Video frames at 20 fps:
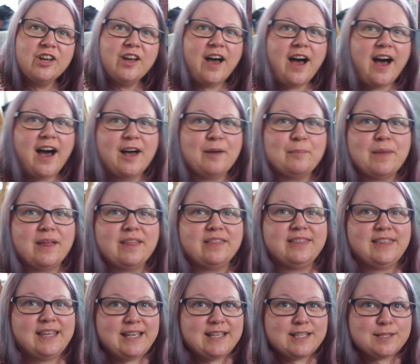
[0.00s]
Um,
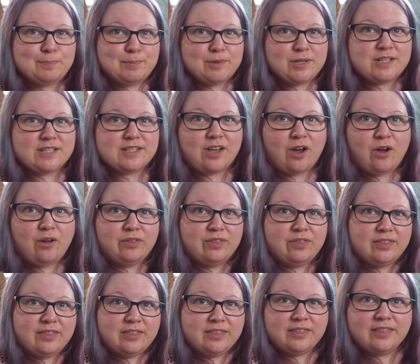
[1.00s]
these books
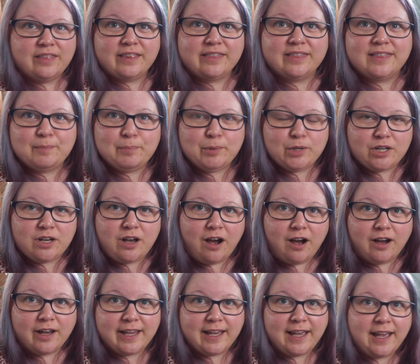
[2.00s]
on the book
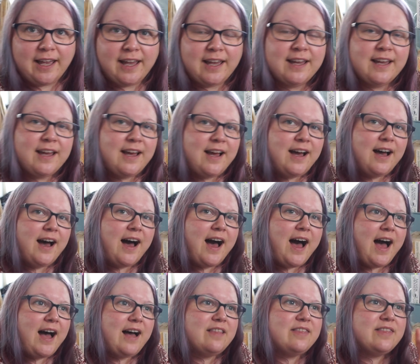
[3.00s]
car here,
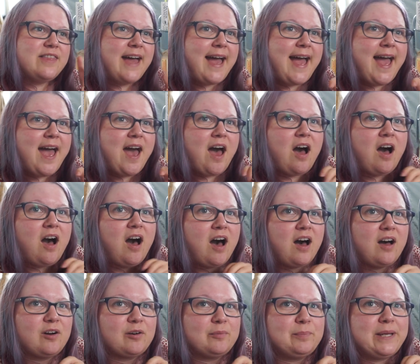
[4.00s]
uh, they
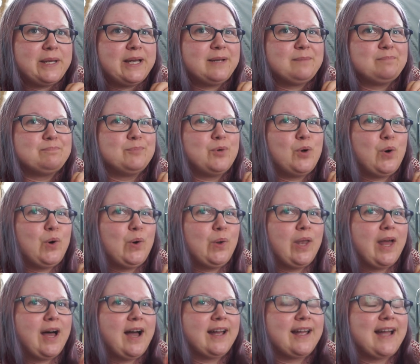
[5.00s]
are a bit more
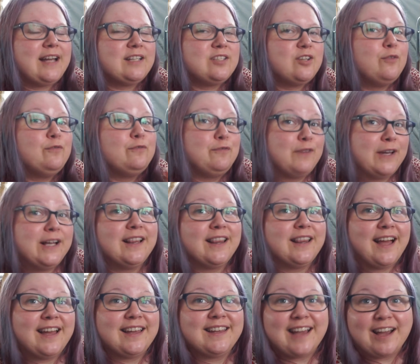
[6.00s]
like I don't feel
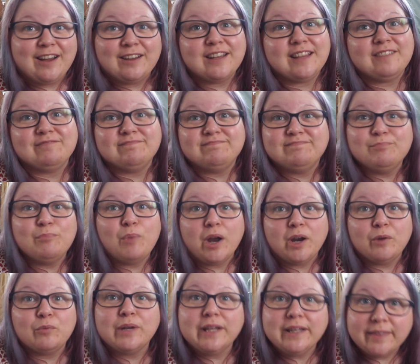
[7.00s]
like I
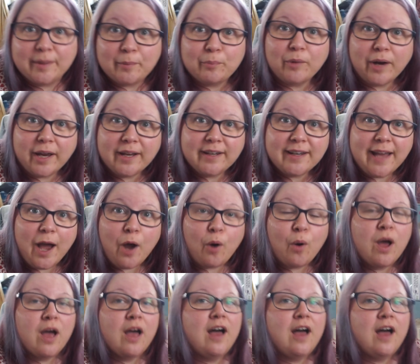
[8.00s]
want to read them right now.